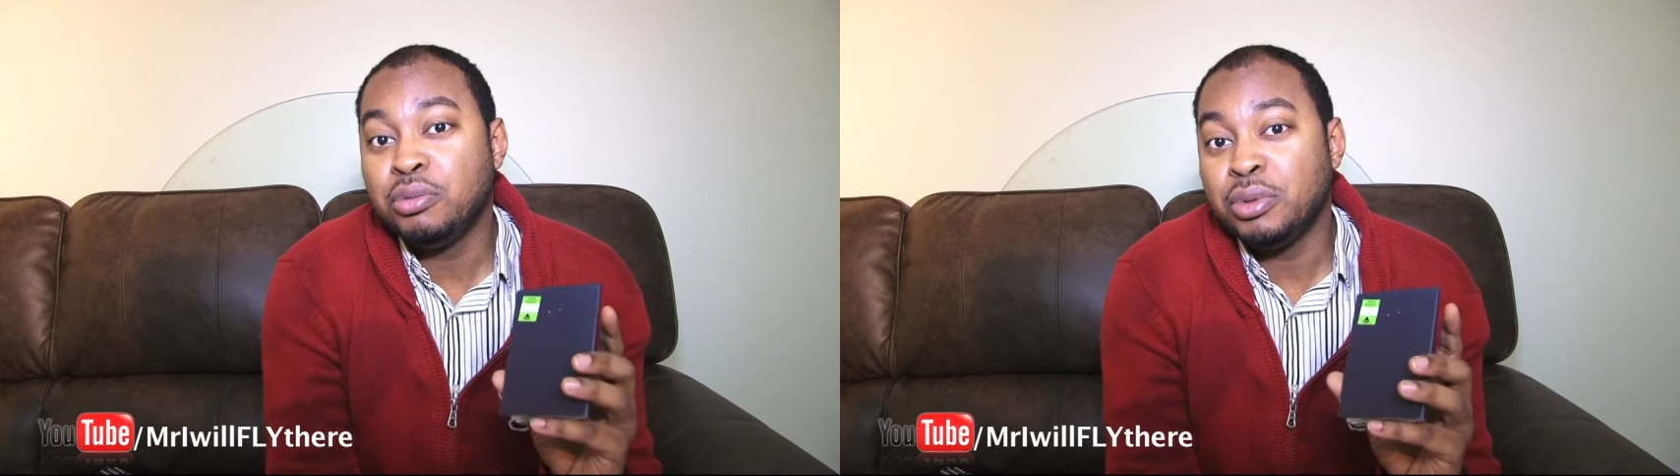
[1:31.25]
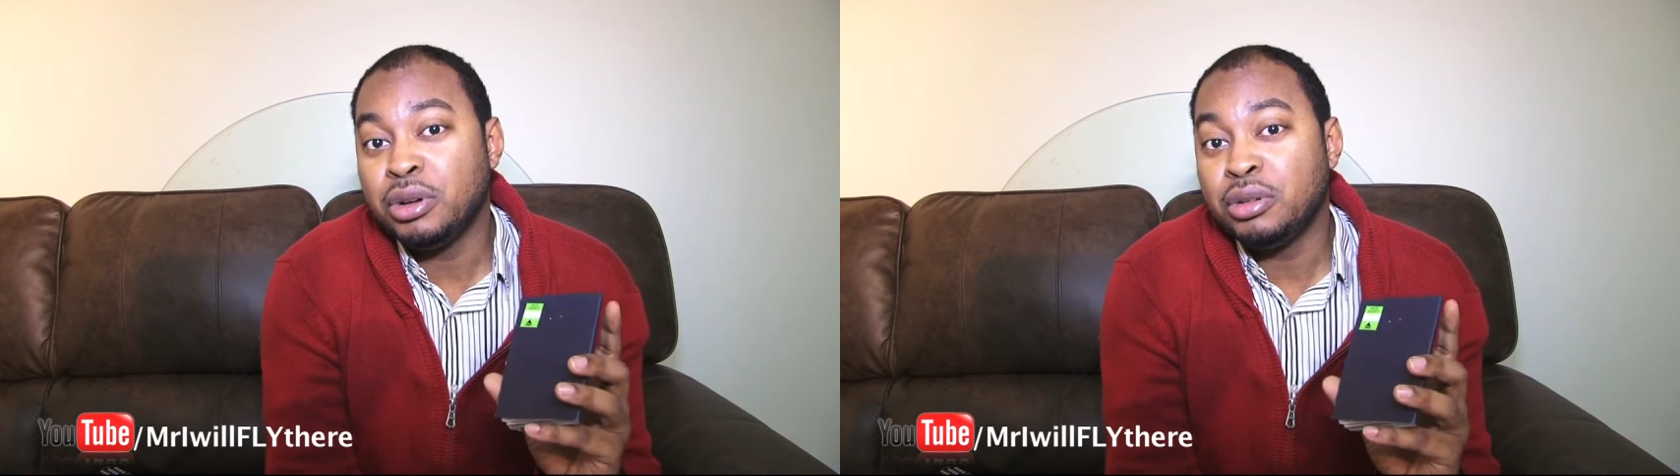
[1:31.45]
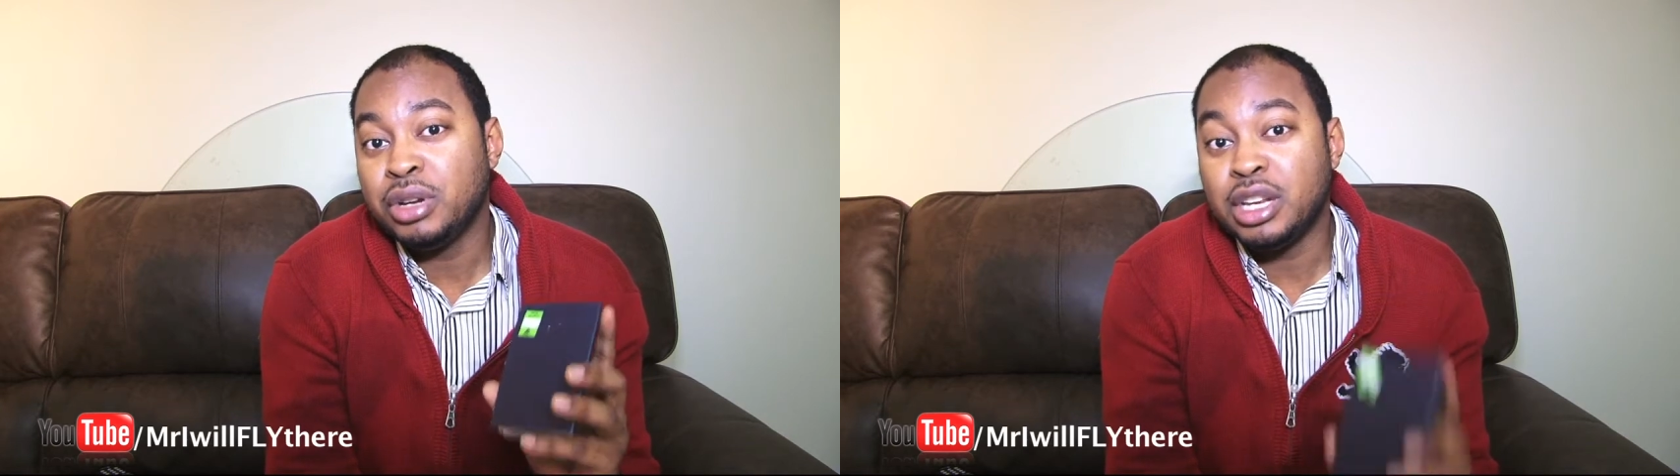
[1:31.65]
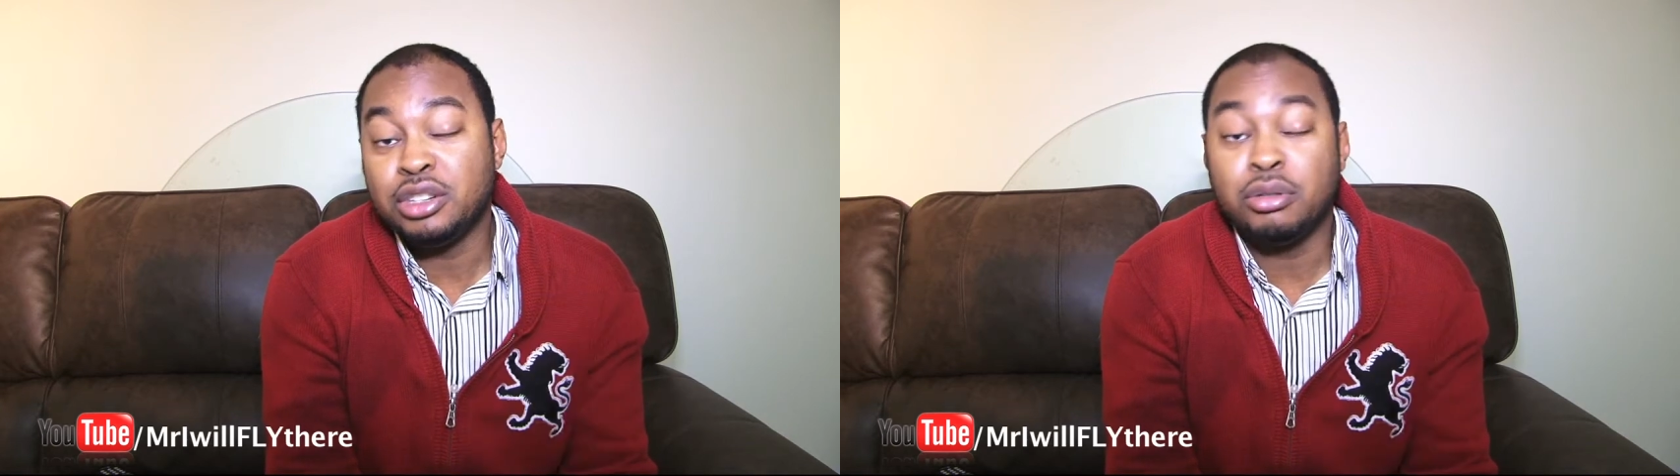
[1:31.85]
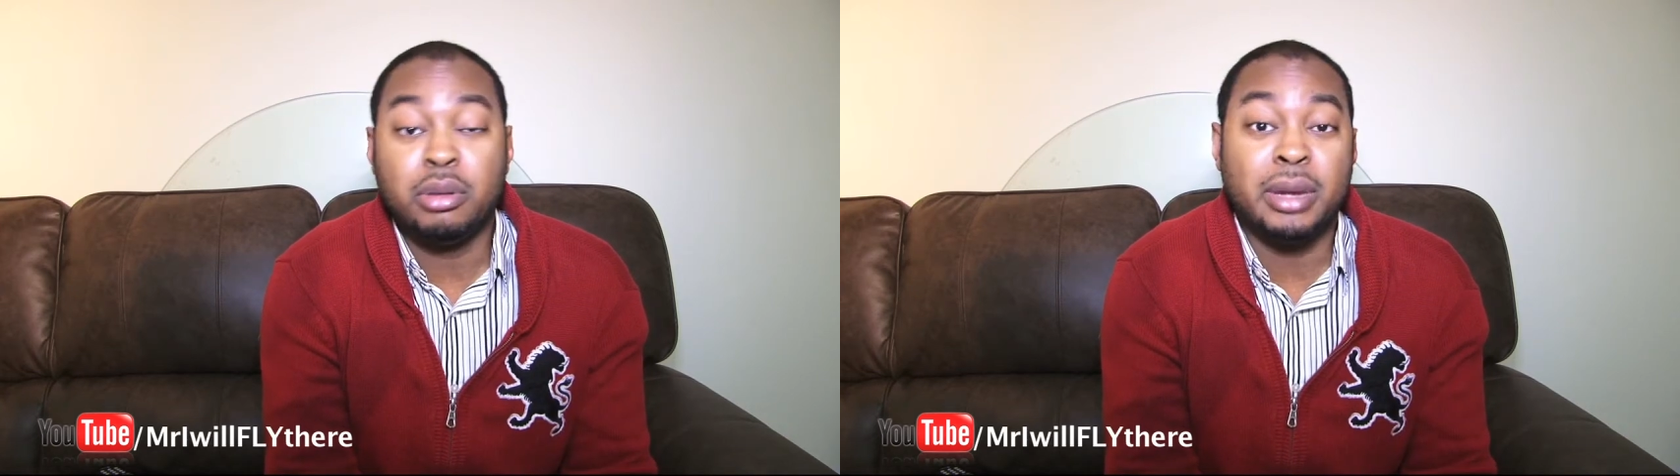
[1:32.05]
will
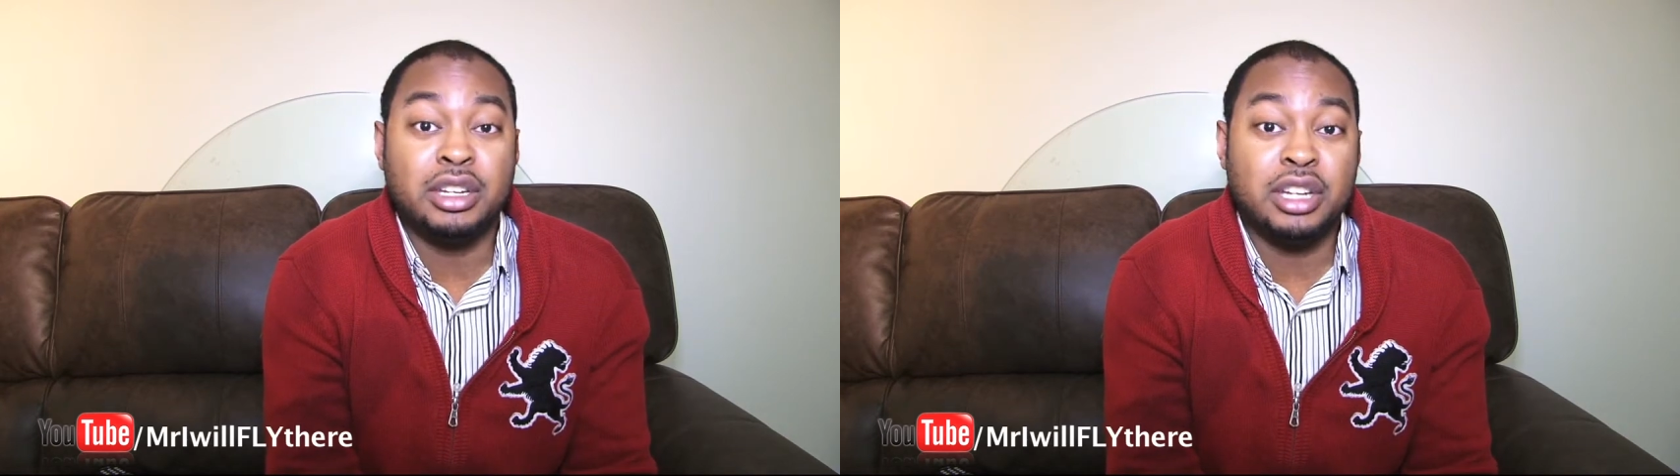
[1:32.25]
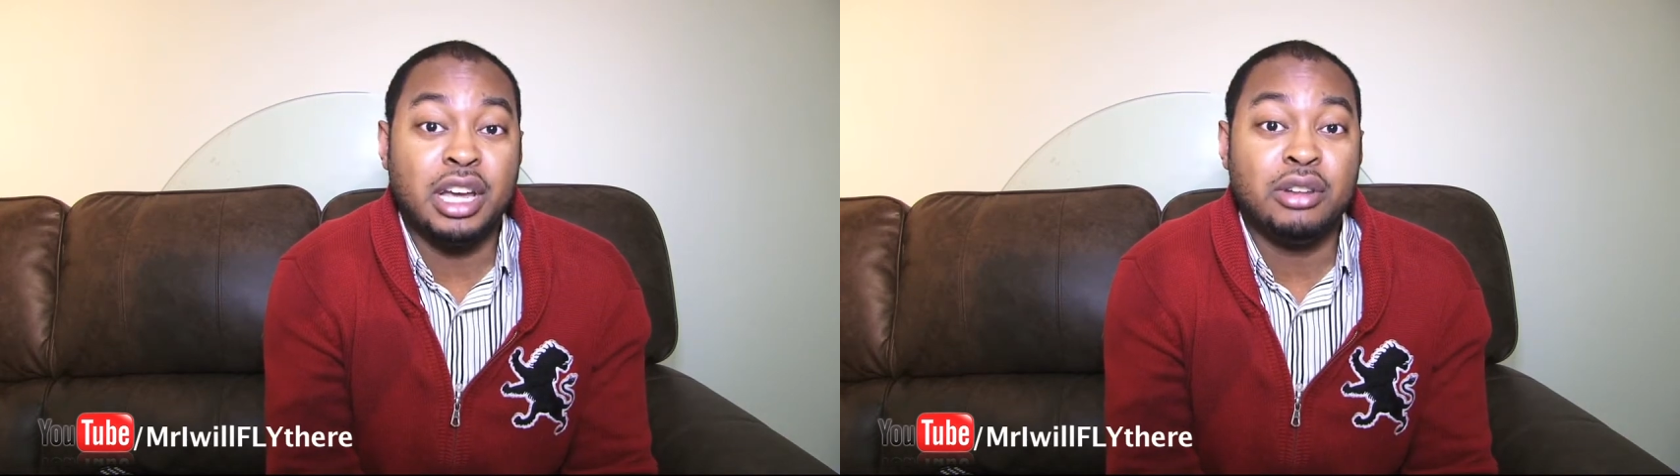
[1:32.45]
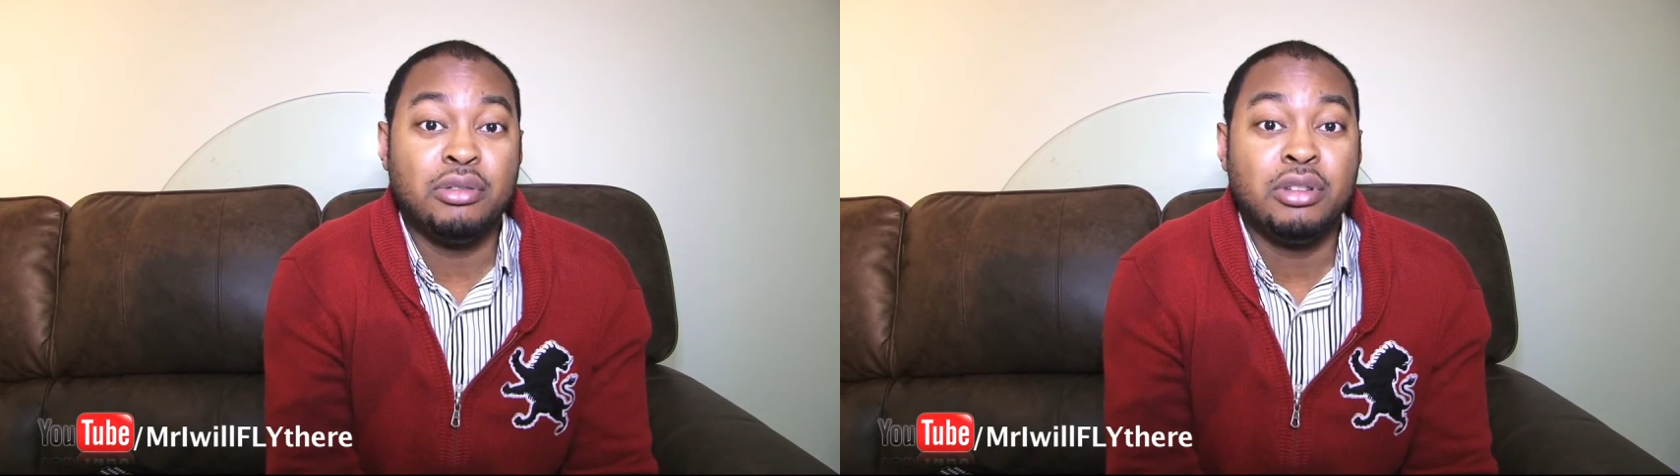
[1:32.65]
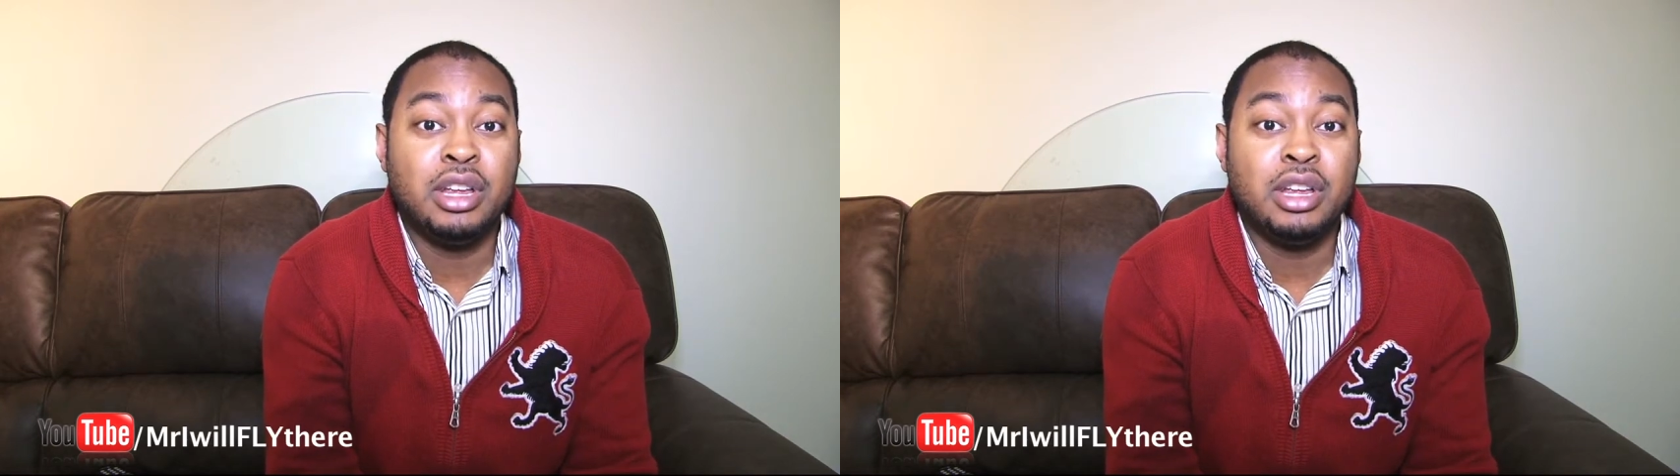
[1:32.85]
enjoy my channel.